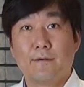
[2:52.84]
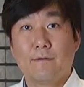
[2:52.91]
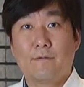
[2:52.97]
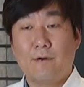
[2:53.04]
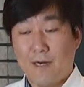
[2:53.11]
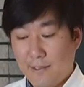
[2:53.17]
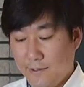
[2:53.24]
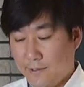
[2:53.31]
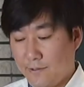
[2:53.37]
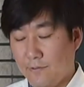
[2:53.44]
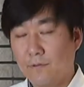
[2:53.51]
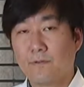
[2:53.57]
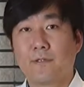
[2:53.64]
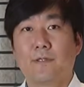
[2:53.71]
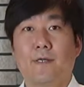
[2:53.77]
rice
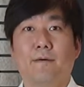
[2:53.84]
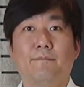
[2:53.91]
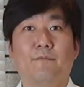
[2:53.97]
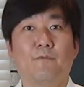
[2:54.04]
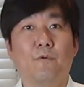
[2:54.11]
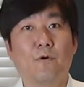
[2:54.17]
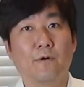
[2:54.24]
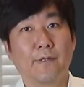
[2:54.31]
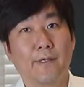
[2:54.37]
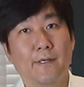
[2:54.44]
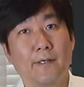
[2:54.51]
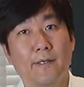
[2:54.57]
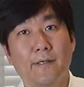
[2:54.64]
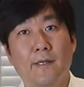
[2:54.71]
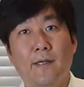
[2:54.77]
soaked up
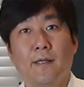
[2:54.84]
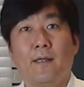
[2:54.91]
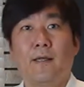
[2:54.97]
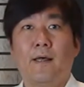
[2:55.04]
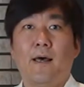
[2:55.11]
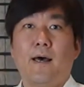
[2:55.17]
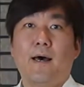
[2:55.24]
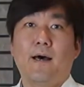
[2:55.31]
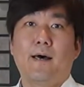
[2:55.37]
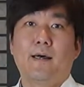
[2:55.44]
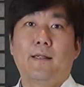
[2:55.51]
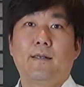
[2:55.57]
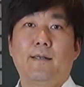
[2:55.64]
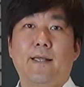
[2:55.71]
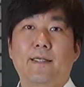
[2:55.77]
water
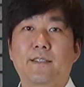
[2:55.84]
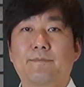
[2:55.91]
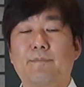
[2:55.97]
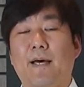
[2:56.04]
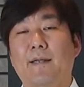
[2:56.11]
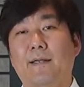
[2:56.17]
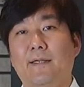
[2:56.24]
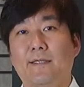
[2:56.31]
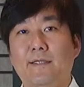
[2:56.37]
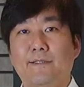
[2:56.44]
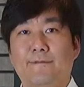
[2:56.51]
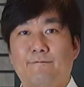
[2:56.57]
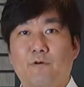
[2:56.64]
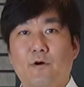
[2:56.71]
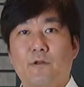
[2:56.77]
and expanded
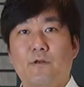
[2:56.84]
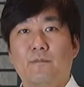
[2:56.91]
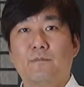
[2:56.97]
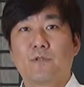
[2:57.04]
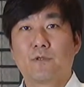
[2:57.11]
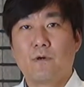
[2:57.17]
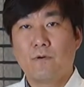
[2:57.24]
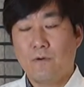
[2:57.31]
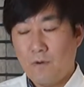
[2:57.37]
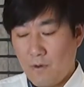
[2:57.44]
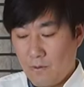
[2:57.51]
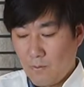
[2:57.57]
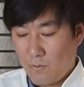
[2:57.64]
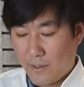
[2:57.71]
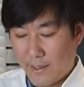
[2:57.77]
its volume. So
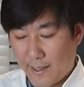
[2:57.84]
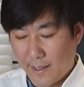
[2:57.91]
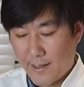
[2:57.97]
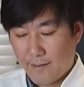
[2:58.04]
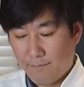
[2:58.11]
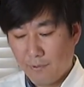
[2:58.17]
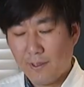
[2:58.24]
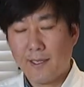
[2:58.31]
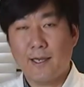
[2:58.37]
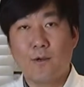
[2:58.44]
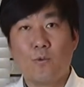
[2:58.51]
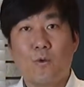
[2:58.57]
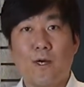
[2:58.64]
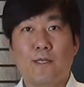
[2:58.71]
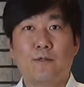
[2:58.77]
when I
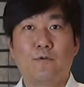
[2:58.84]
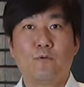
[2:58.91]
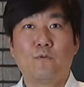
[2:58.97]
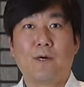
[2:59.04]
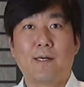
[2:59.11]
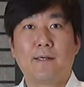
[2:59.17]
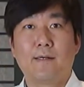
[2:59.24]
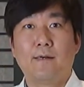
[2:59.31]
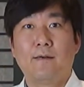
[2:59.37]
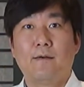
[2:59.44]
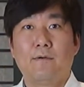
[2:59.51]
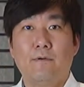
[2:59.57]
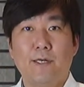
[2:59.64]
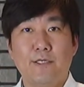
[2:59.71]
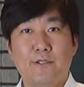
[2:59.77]
apply 1:1
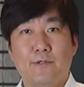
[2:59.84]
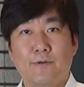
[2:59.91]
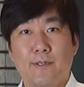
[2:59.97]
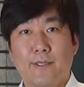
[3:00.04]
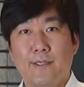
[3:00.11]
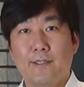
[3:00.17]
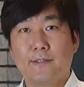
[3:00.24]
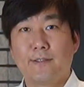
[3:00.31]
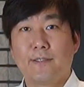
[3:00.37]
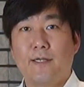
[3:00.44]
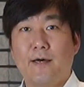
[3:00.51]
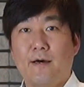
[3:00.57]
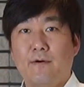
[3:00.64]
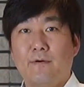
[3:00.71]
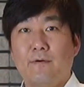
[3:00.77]
ratio, it is
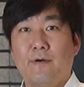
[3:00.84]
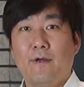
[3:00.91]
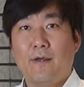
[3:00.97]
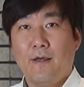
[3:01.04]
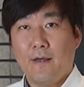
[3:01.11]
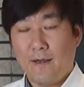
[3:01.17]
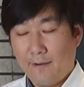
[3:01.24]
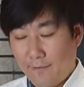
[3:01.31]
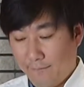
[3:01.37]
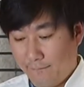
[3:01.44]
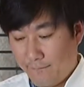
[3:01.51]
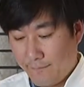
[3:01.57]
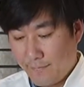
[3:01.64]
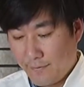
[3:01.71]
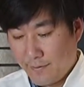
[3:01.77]
now
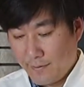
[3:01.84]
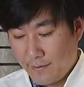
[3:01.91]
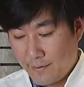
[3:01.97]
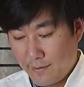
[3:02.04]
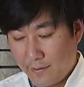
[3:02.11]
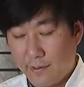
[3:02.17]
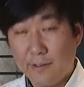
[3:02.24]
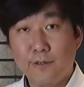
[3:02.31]
the